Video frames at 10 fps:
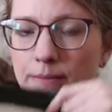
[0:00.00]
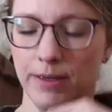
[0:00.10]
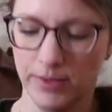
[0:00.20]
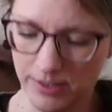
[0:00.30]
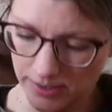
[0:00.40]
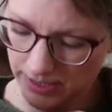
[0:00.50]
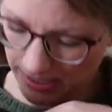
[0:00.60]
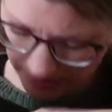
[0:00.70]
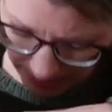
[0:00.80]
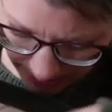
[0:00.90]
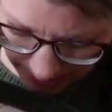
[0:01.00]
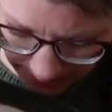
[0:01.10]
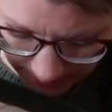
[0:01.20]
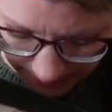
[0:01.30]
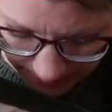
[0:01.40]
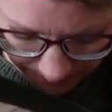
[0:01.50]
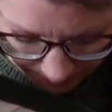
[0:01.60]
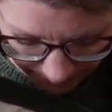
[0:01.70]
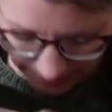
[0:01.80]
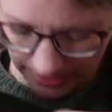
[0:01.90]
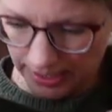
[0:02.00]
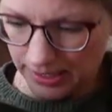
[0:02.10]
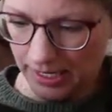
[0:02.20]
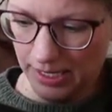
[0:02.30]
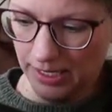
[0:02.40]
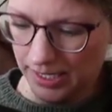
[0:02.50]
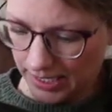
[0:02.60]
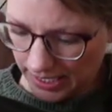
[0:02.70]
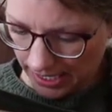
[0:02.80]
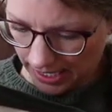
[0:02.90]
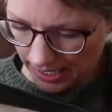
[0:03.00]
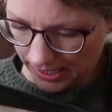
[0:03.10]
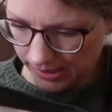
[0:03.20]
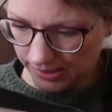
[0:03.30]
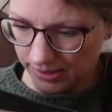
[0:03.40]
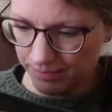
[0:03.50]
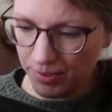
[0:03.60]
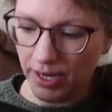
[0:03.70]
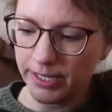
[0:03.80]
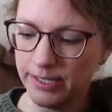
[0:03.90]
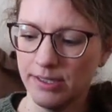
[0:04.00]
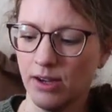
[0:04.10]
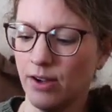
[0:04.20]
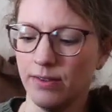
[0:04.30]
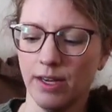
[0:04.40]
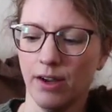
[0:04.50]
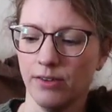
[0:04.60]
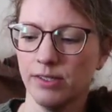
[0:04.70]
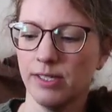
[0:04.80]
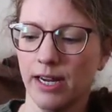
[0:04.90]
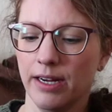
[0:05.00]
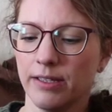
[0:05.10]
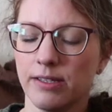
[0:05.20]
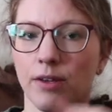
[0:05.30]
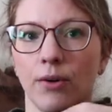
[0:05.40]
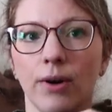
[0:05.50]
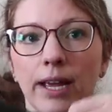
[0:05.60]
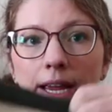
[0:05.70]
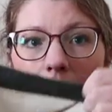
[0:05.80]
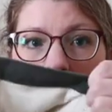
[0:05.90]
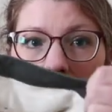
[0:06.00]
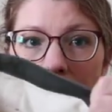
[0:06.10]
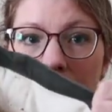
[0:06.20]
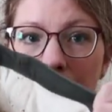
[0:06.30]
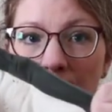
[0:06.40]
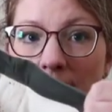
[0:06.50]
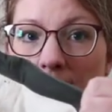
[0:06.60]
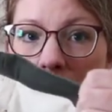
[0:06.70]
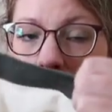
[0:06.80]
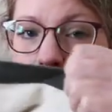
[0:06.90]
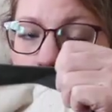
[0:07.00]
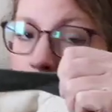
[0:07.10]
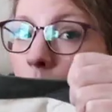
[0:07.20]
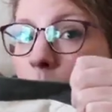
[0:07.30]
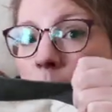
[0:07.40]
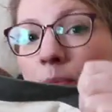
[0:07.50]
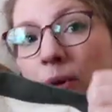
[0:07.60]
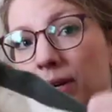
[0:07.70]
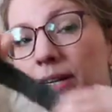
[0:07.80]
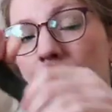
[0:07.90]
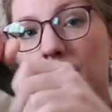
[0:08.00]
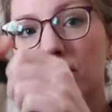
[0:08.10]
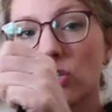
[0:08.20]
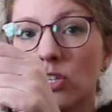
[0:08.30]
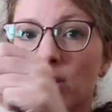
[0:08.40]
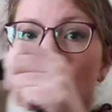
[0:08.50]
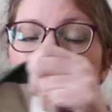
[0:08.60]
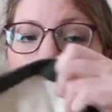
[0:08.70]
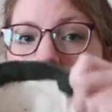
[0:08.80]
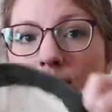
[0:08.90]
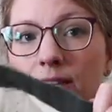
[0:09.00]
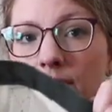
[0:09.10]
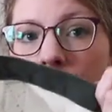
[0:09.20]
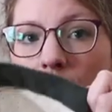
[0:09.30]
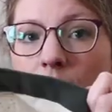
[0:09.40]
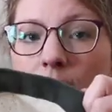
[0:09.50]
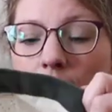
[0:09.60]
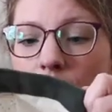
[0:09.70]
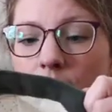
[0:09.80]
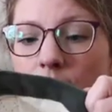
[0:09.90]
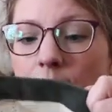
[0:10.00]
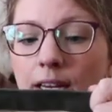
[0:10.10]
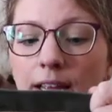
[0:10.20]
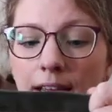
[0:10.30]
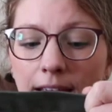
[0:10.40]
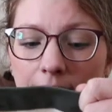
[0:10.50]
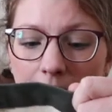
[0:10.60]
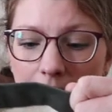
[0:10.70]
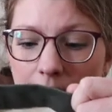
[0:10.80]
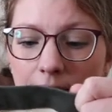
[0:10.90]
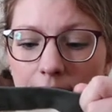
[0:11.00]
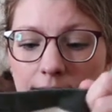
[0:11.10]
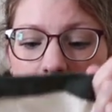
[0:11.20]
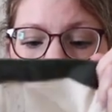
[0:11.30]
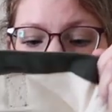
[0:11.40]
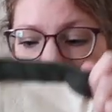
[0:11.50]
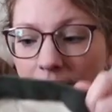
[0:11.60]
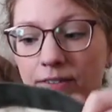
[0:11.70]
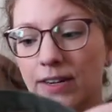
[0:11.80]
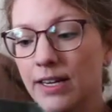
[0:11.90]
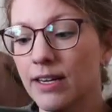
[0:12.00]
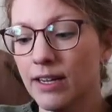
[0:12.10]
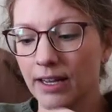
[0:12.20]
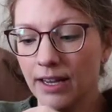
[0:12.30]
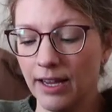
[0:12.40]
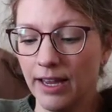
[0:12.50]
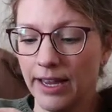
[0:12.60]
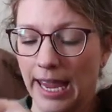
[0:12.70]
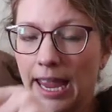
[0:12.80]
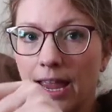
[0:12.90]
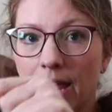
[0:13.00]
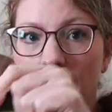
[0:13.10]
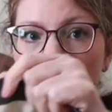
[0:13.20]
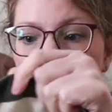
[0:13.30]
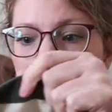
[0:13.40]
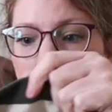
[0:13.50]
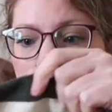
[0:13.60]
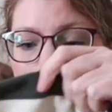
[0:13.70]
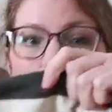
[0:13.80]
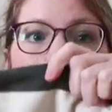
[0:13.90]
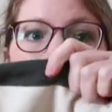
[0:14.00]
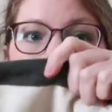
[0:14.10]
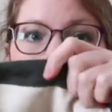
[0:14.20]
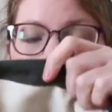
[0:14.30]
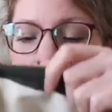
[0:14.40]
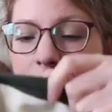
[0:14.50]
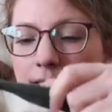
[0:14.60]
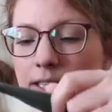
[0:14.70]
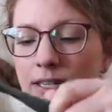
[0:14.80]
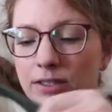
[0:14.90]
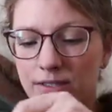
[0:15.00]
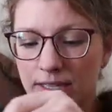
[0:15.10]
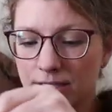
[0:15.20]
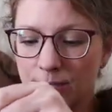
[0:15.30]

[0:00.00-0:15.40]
my words on that and then it has pockets on the other side. So it has space for pretty much everything you'd ever need. It is heavy and thoughtful in the details as